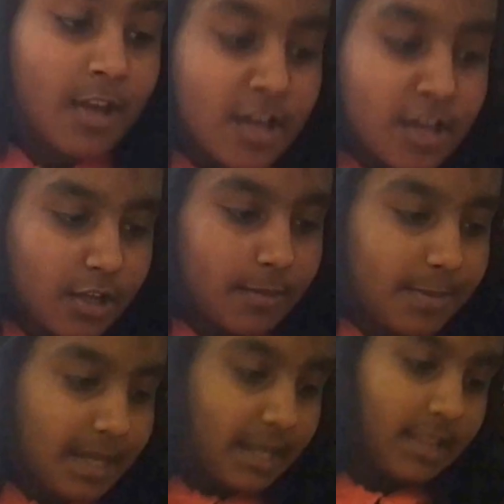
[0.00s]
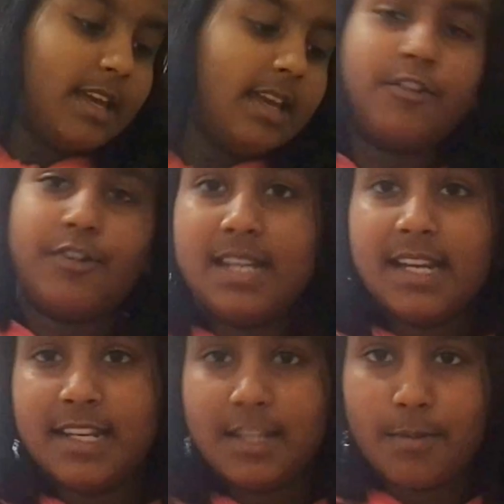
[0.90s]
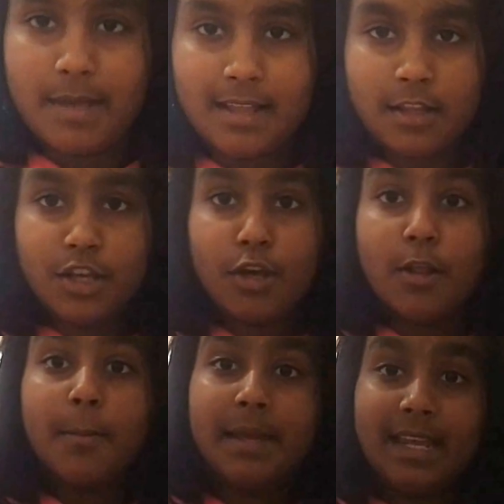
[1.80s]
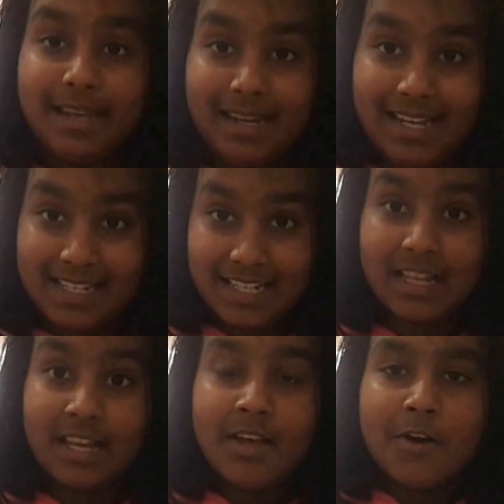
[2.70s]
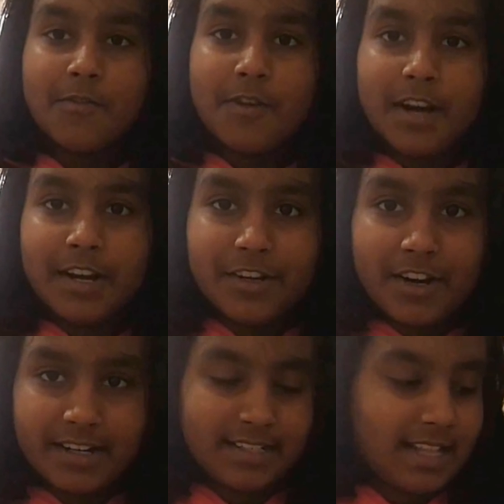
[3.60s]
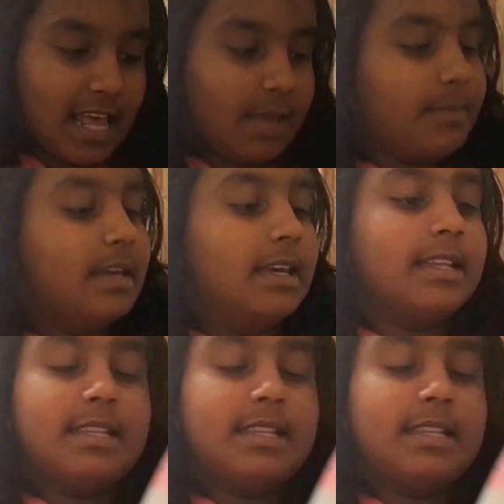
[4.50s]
The ingredients you'll be needing for your slime is